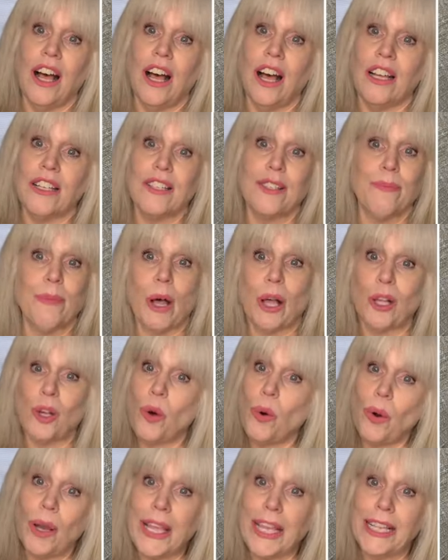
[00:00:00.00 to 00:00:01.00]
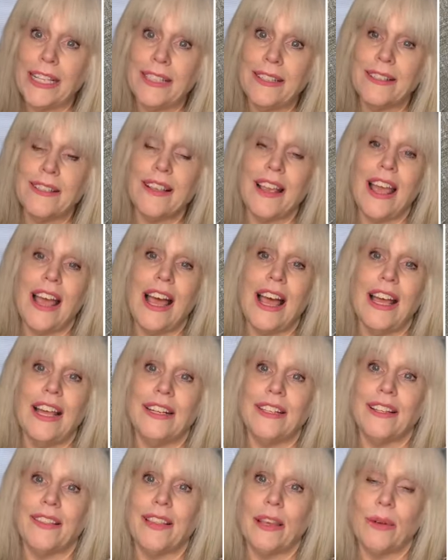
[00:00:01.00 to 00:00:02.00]
small coins, and
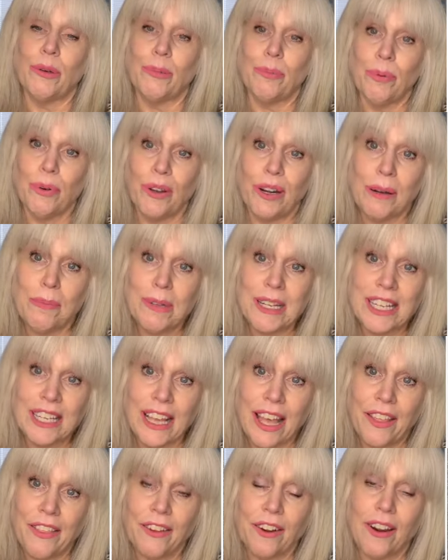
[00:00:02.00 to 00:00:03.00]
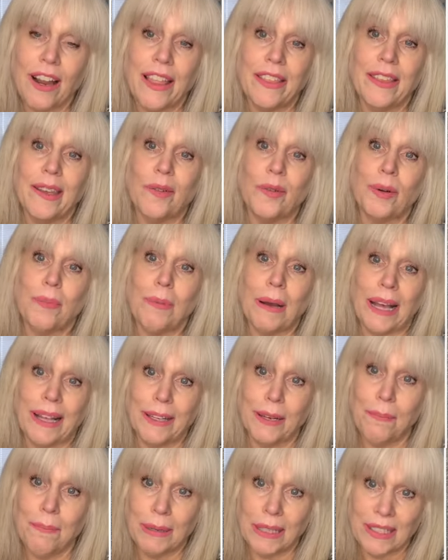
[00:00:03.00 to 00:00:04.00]
they put them together and they would buy
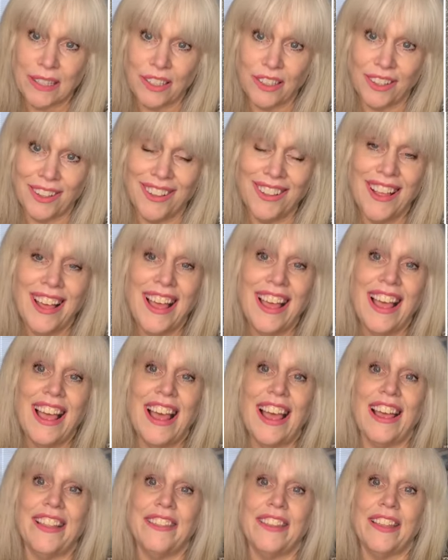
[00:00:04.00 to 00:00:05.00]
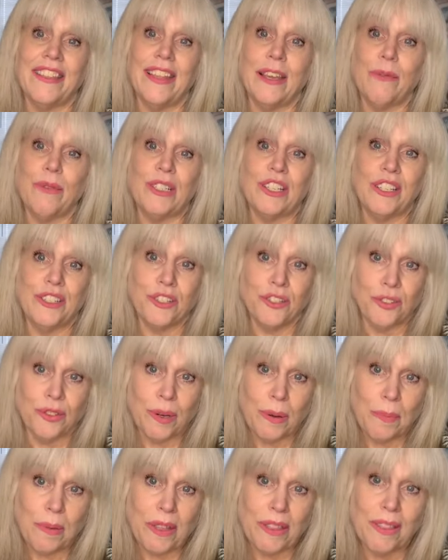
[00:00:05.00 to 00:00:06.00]
a bundle, and then they would
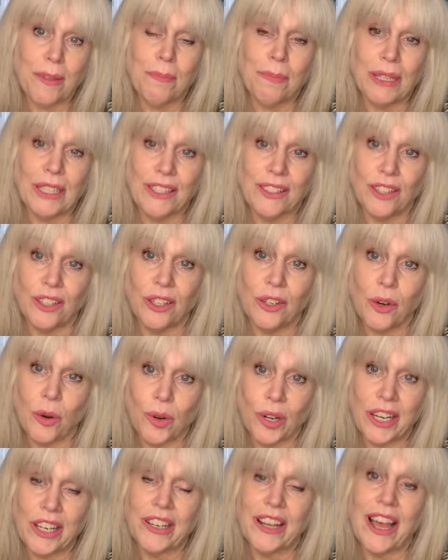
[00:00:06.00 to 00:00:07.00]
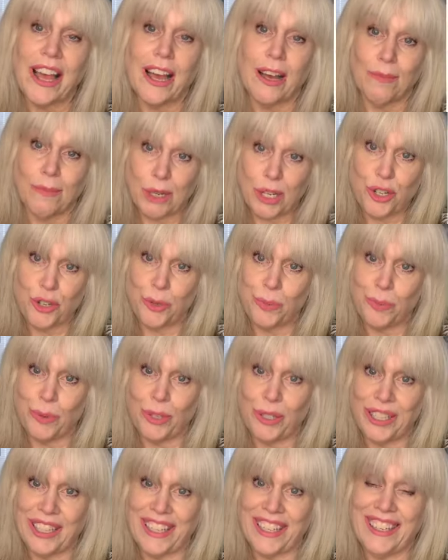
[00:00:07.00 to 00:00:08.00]
distribute the bundle according to how much you
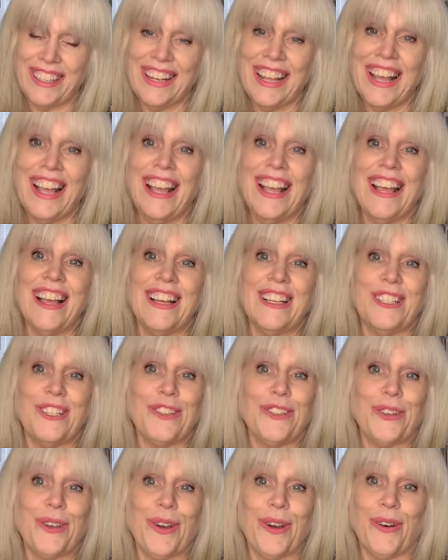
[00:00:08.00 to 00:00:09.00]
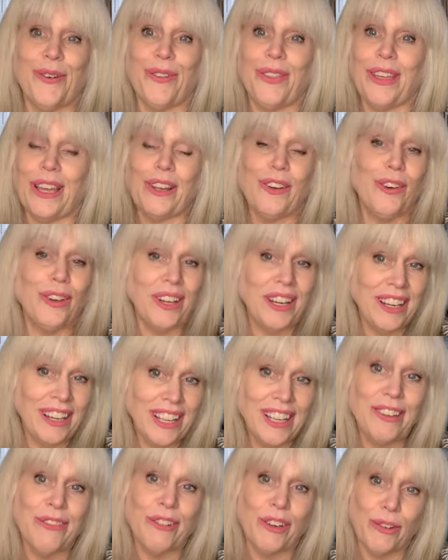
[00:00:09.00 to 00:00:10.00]
put in. And so they couldn't
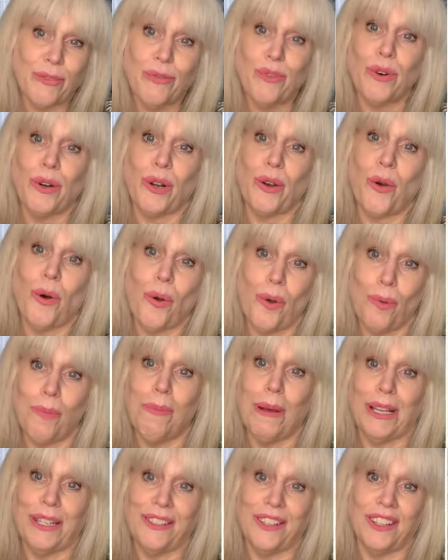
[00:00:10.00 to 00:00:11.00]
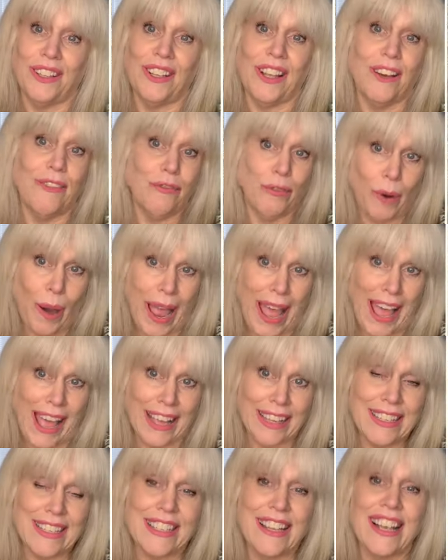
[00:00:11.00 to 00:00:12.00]
even afford a whole bundle of
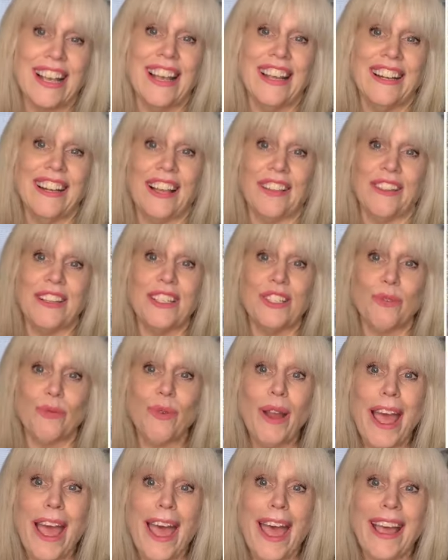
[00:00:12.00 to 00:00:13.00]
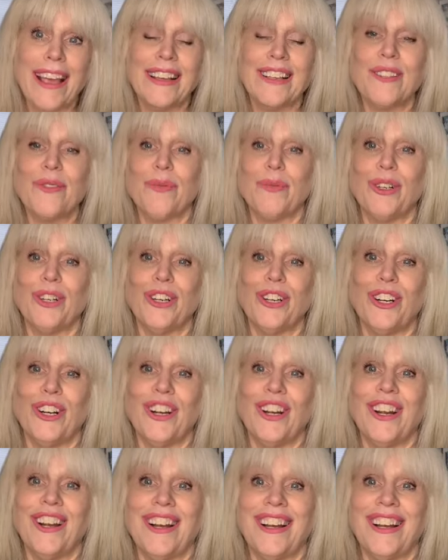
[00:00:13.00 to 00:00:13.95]
rags. Now these rags were